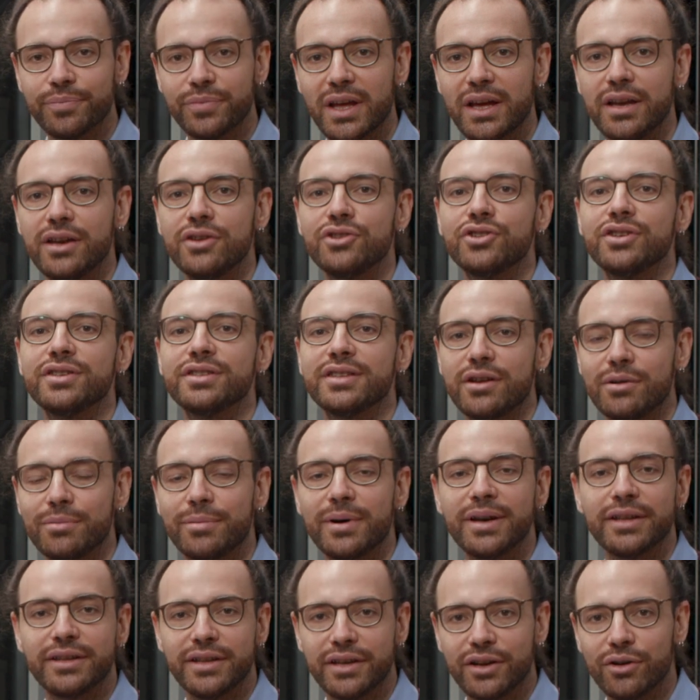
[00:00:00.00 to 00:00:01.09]
it's
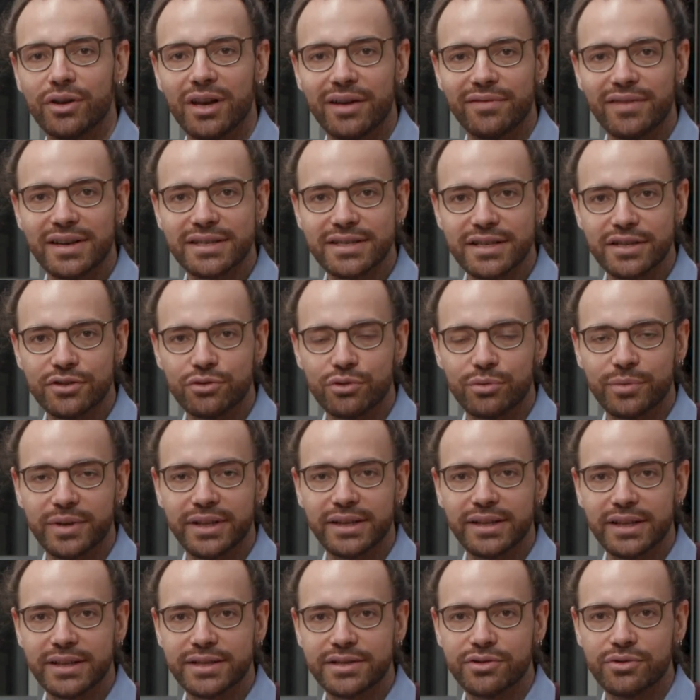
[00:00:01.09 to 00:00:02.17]
necessary to start with the
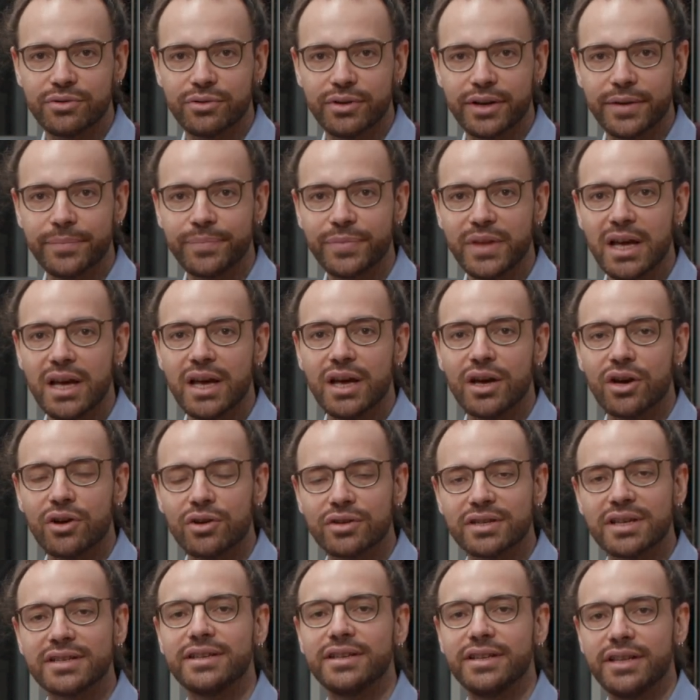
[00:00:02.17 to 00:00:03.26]
equipping phase.
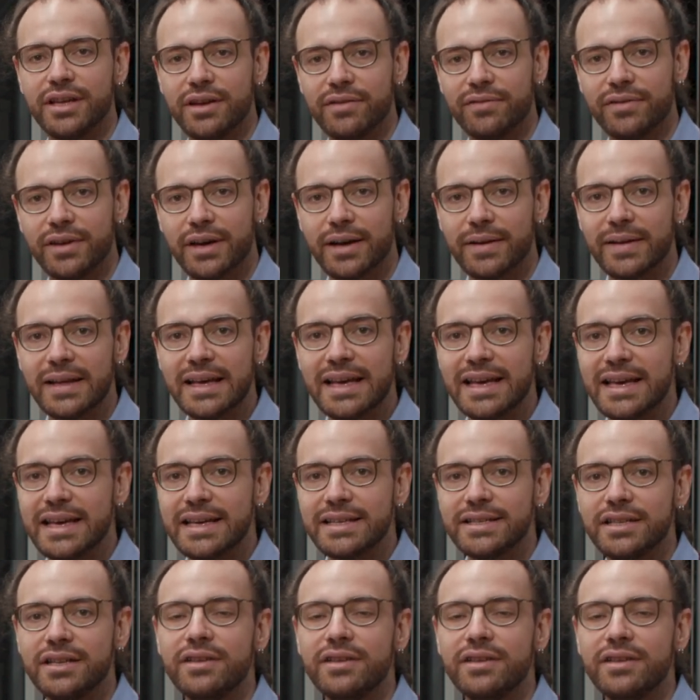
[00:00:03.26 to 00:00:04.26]
But what does it mean?